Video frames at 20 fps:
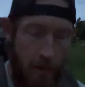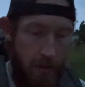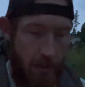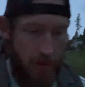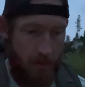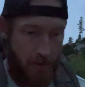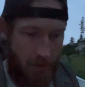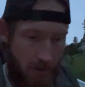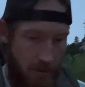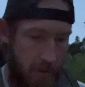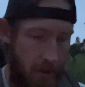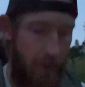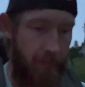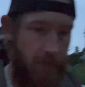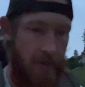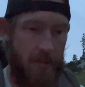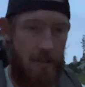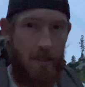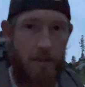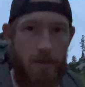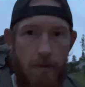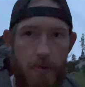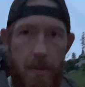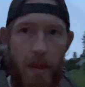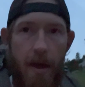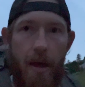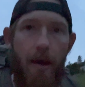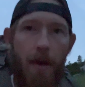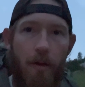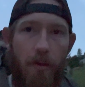just obviously doing
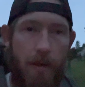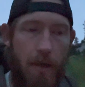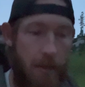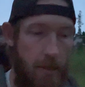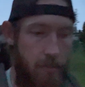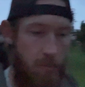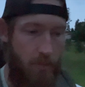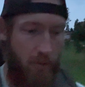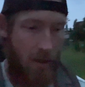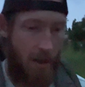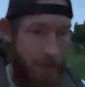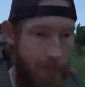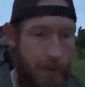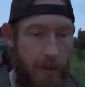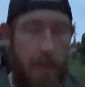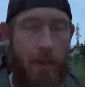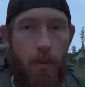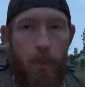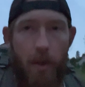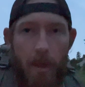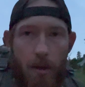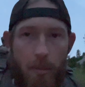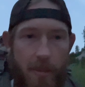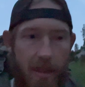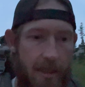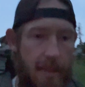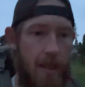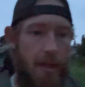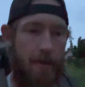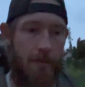that elk hunting prep. We got a Wyoming
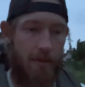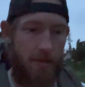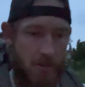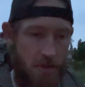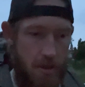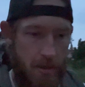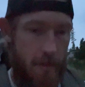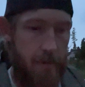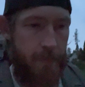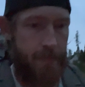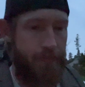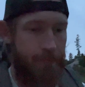pack this year.